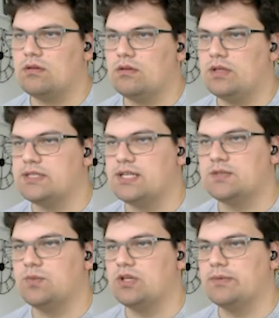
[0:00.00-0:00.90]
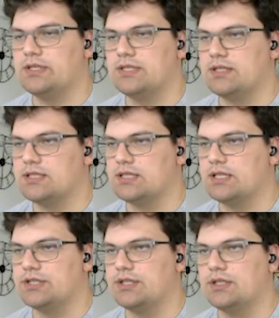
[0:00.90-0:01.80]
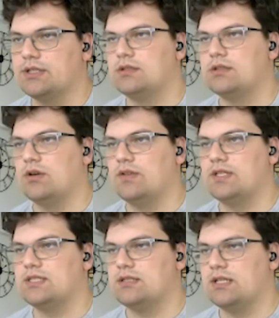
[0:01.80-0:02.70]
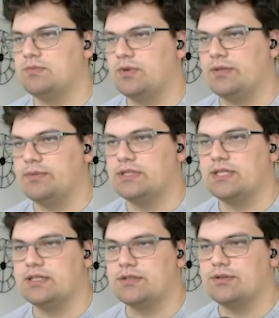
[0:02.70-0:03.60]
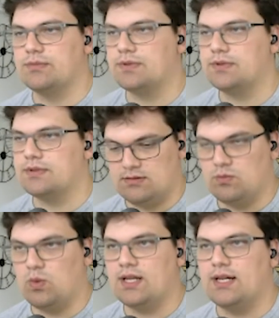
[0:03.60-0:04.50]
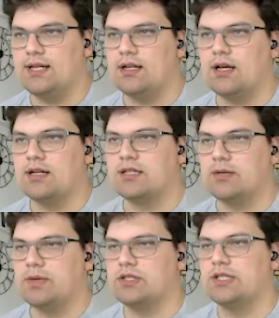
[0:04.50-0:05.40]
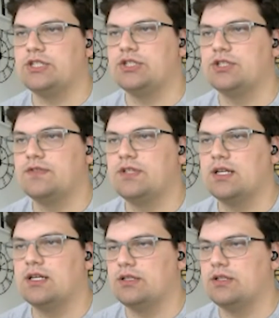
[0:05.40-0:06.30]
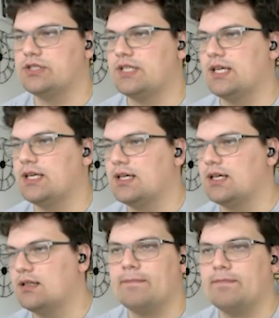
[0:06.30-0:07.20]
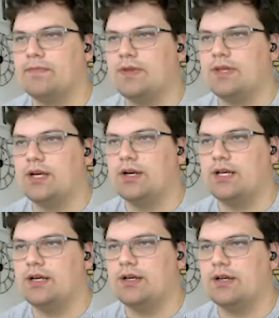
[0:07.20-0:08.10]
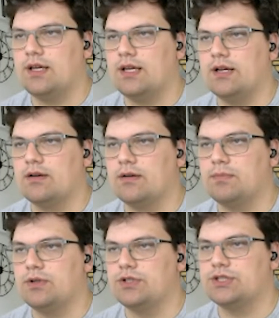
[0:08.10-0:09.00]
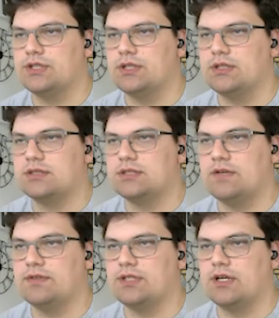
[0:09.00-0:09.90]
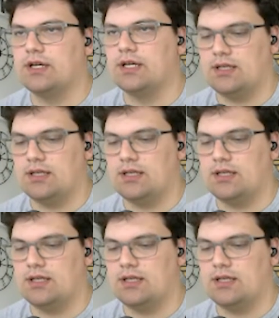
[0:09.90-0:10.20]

This has more liberties than this connection. Or this has more liberties in this group. Why did he not Atari my... He should have done, you're saying, here, here, here, push, self Atari.